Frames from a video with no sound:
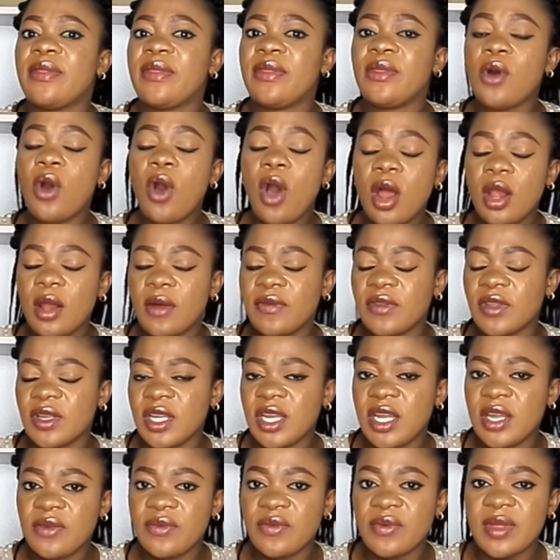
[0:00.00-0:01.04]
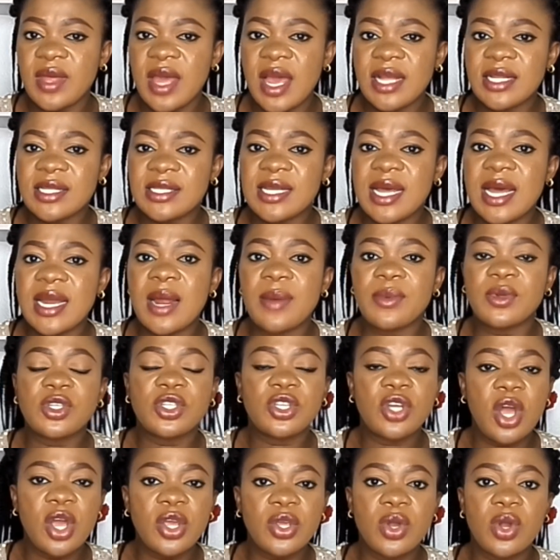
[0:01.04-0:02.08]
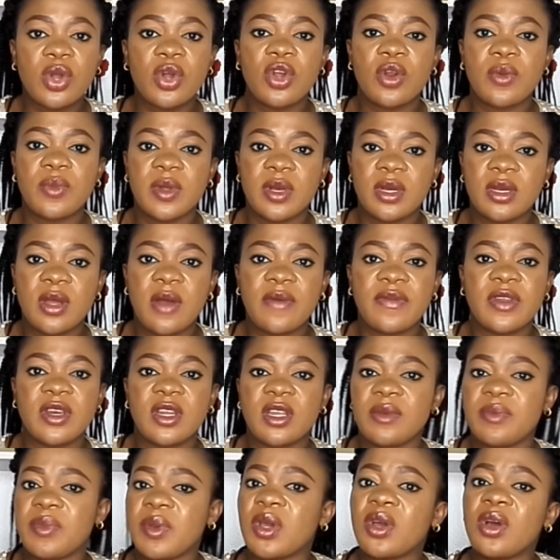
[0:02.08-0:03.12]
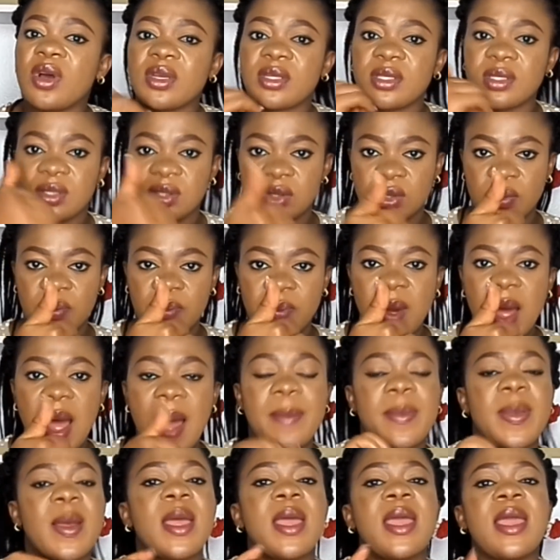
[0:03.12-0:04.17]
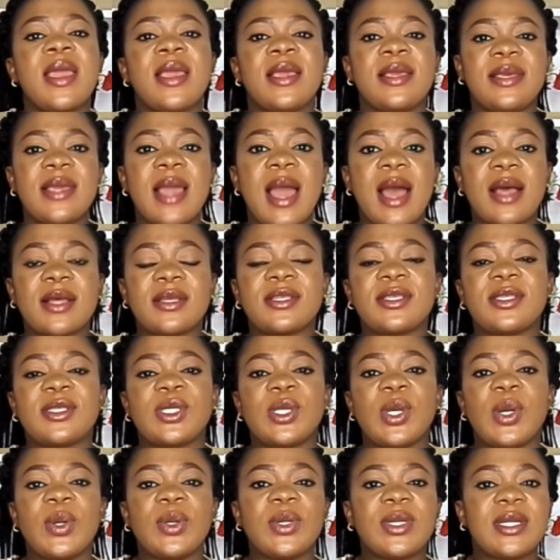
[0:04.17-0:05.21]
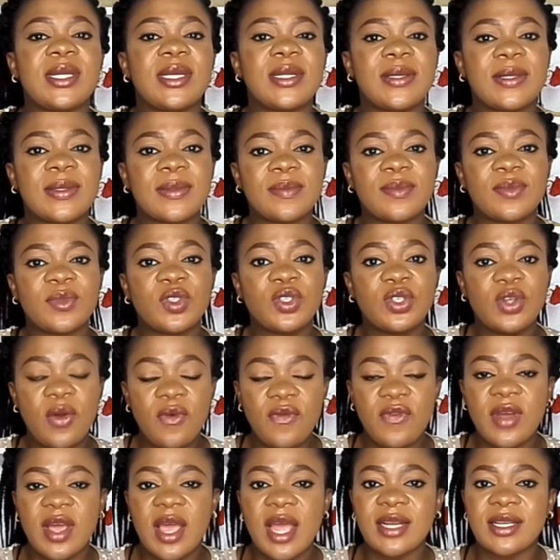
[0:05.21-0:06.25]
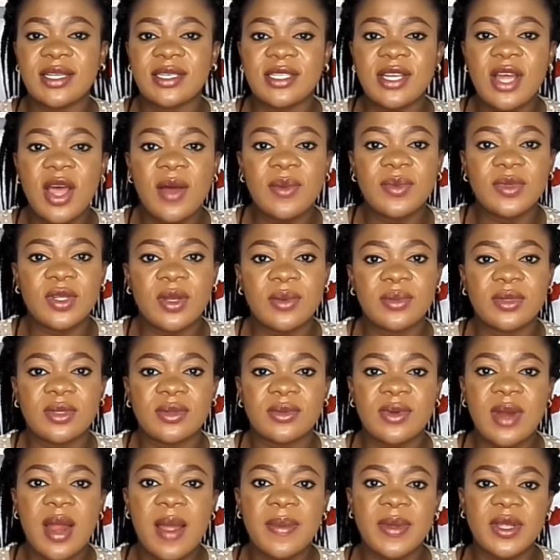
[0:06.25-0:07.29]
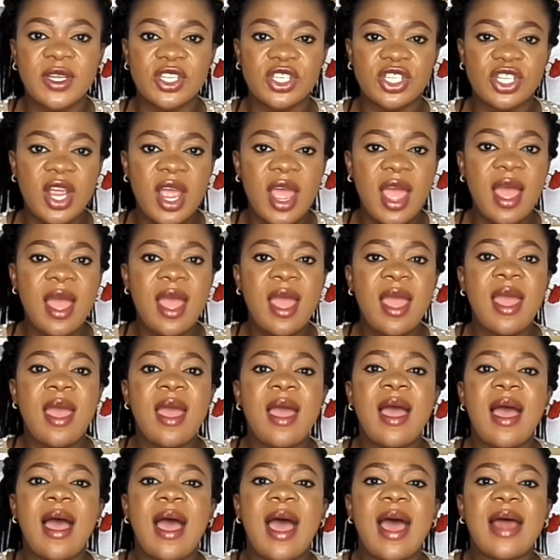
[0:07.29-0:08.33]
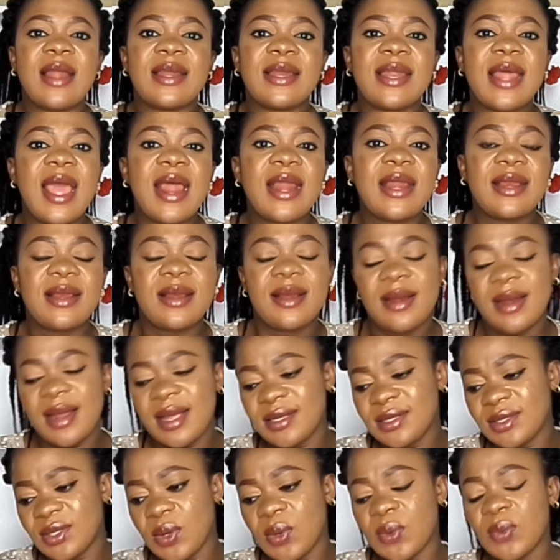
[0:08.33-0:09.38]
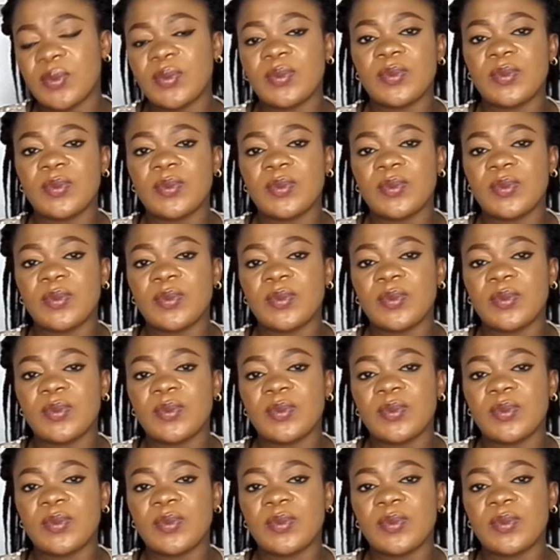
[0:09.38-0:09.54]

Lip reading: all of the ingredients, and I'm sure you're going to be loving it because it's superb. Yeah, so don't forget to thumbs up, subscribe and share, and then let's go.